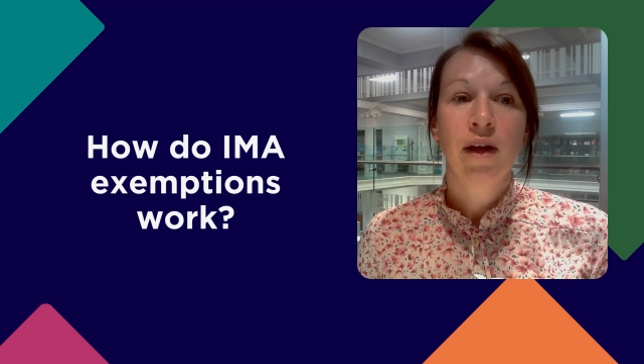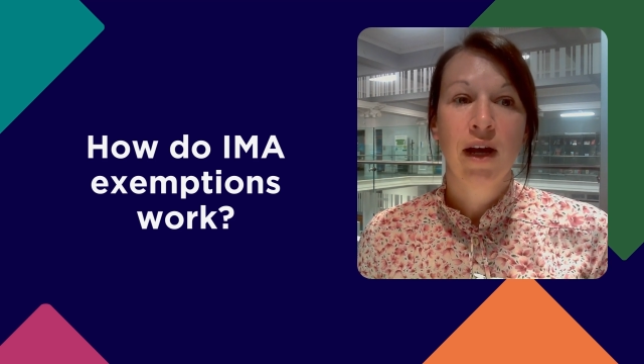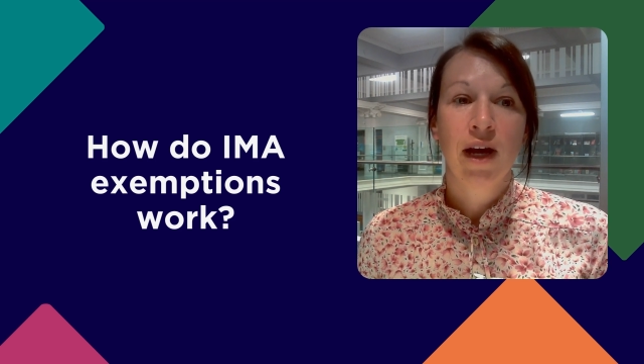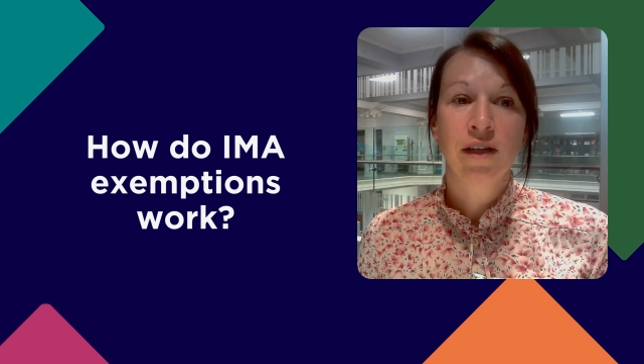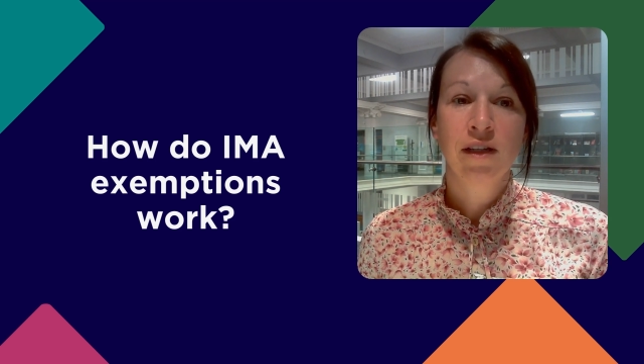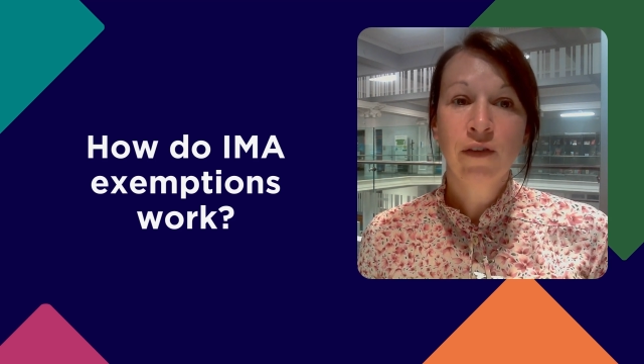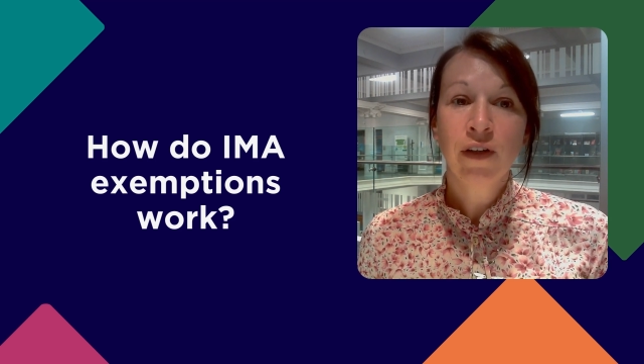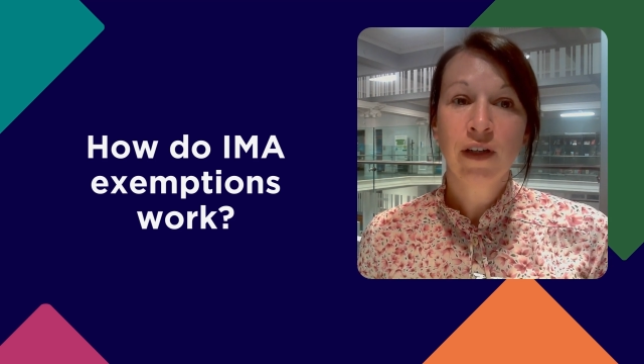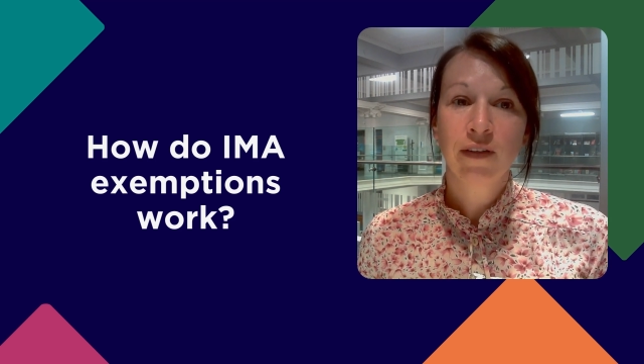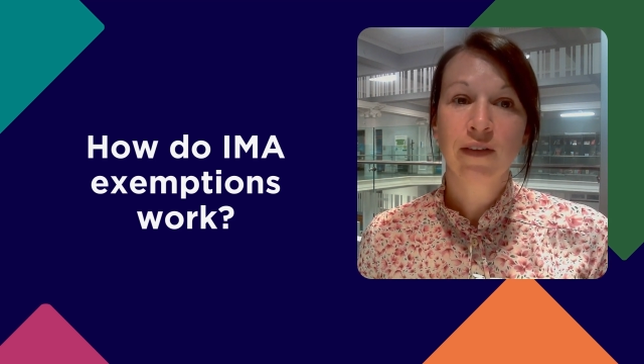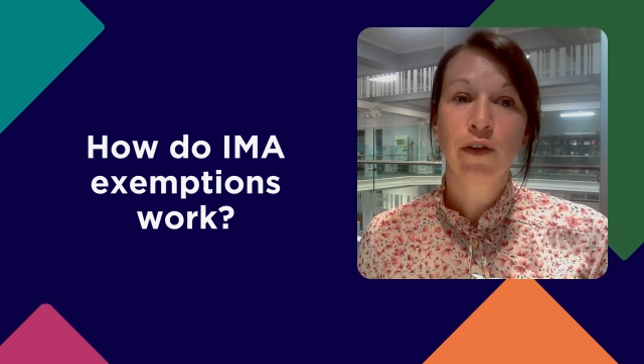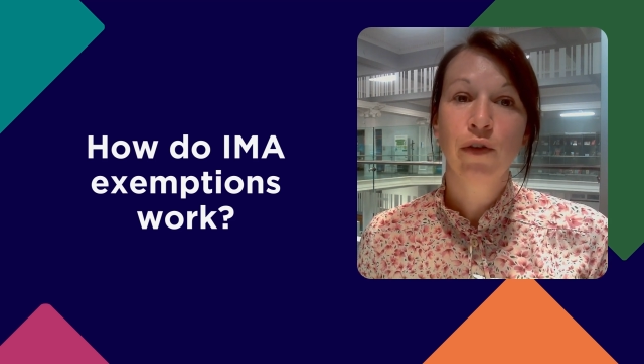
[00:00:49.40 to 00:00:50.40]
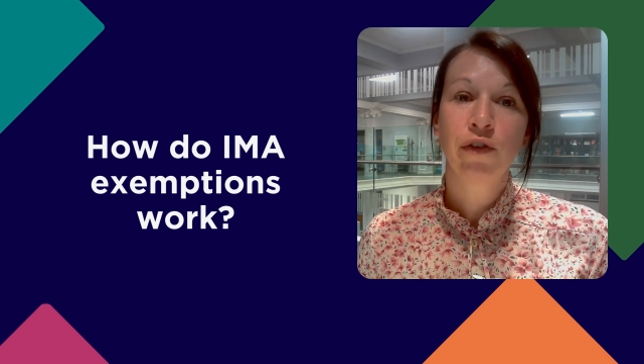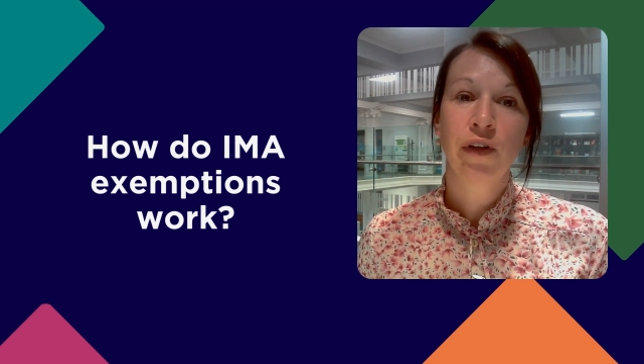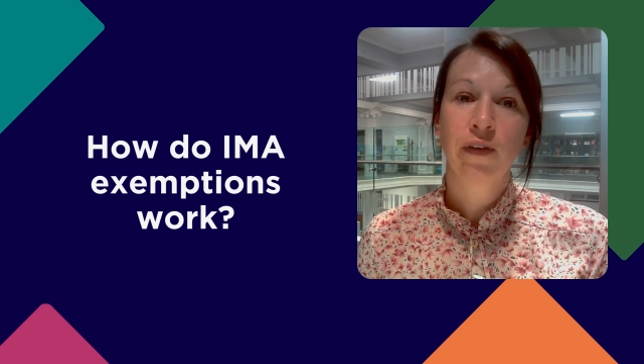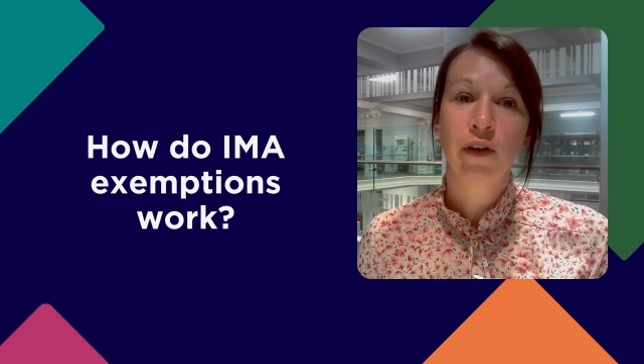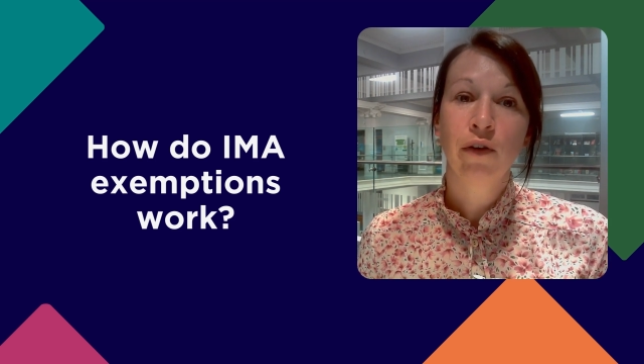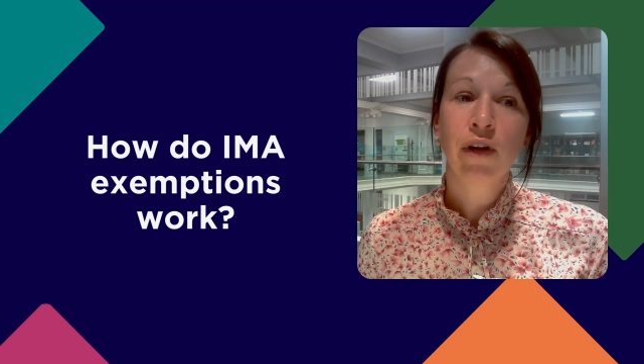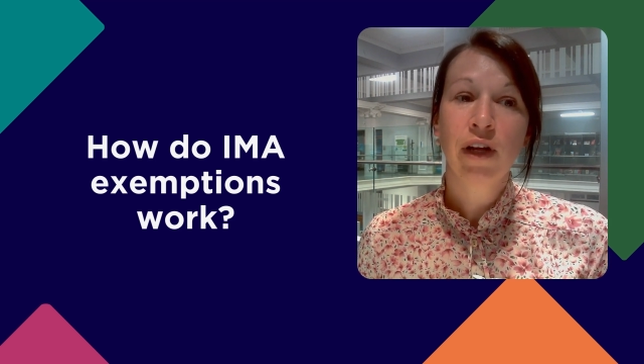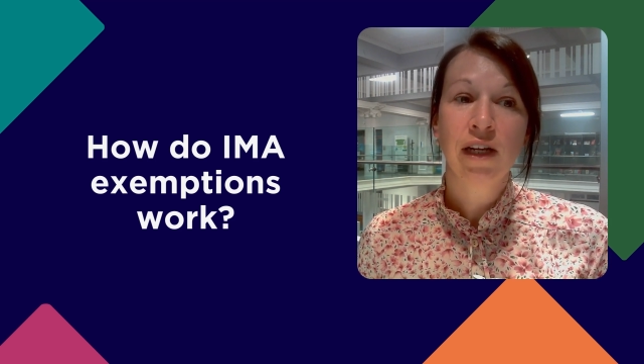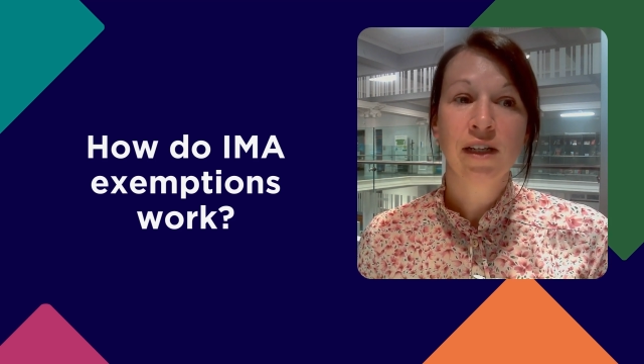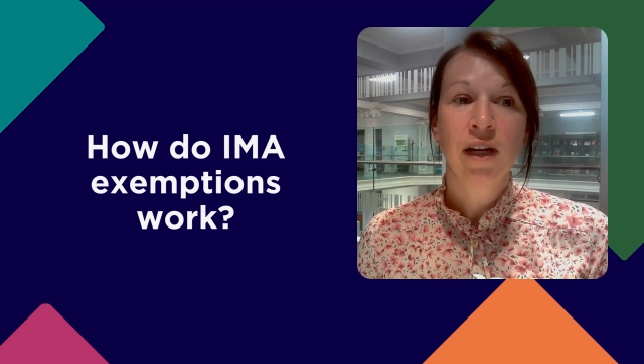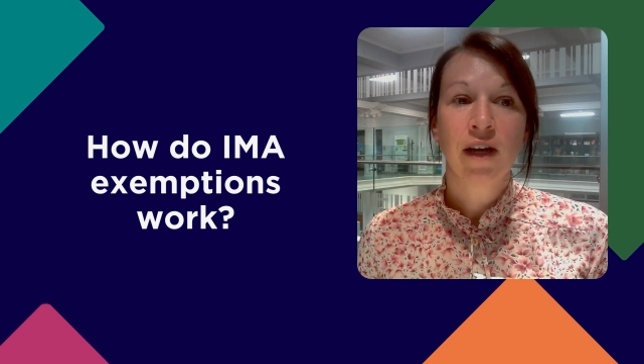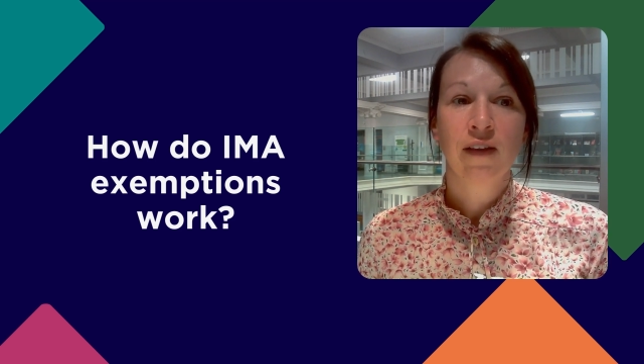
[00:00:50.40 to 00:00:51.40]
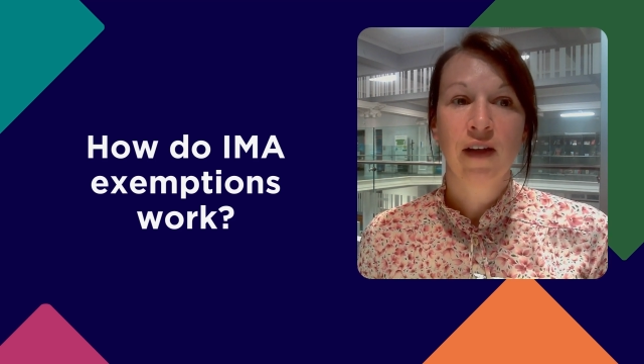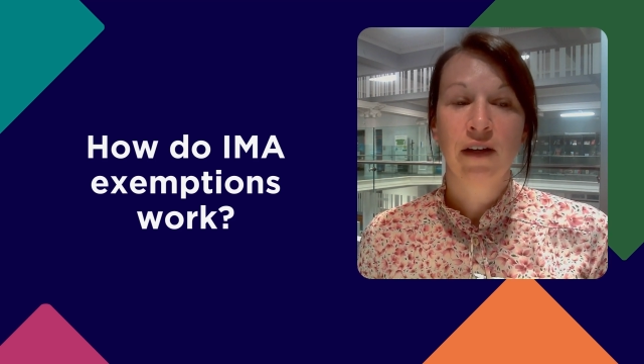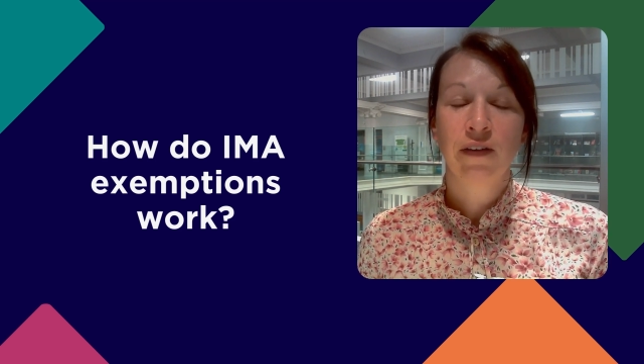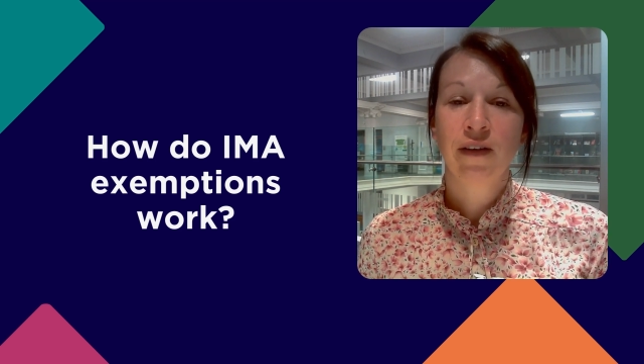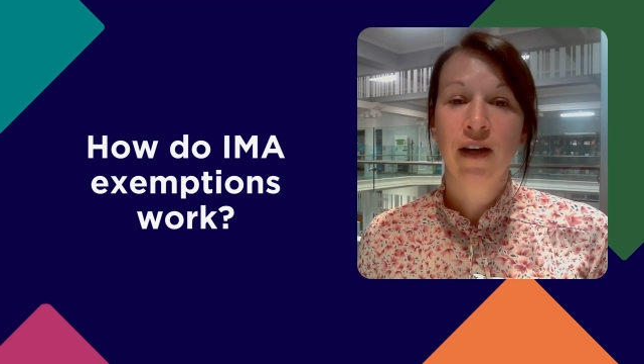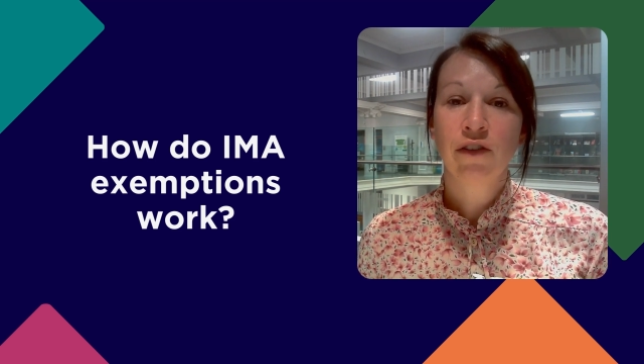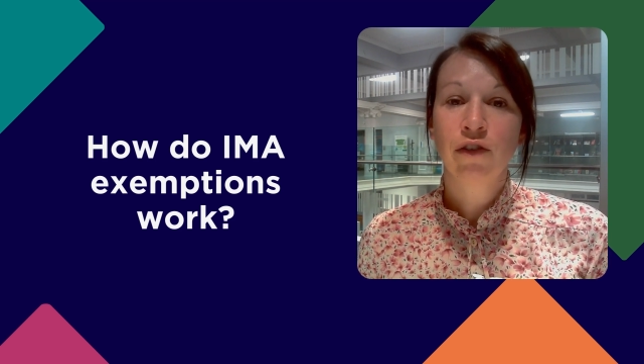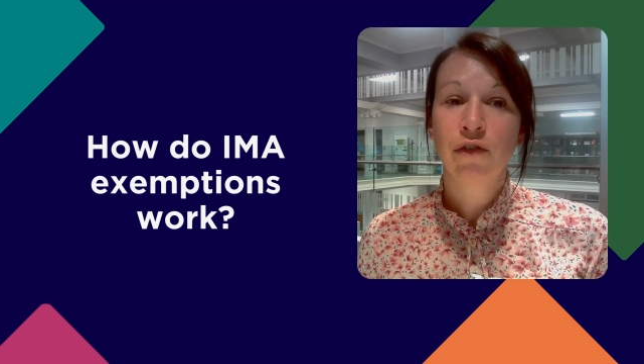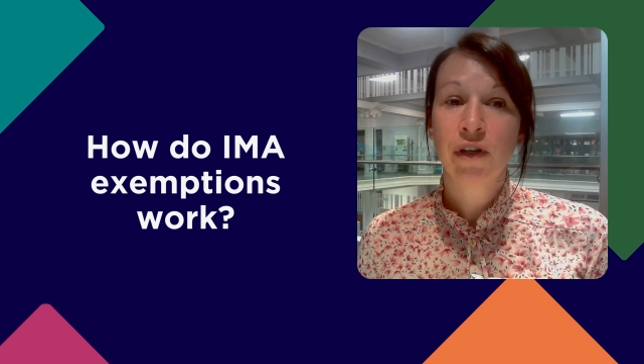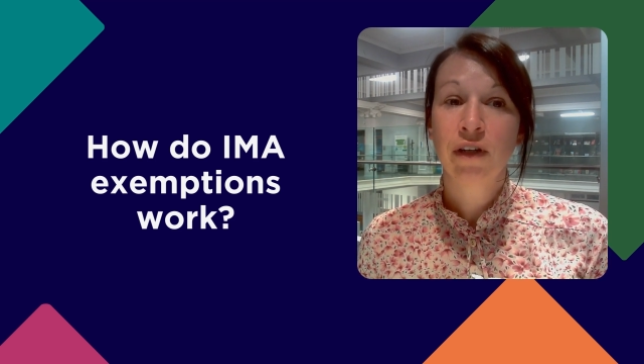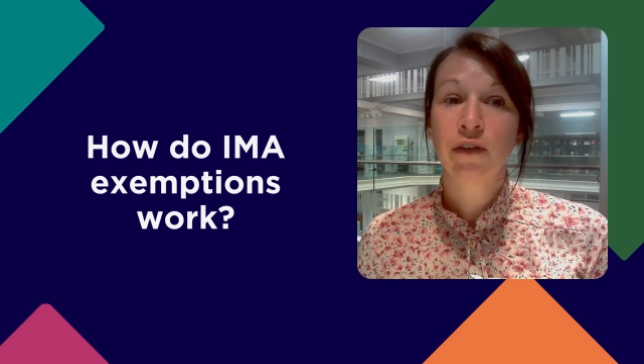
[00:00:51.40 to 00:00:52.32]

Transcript: and if an exclusion is agreed, then a statutory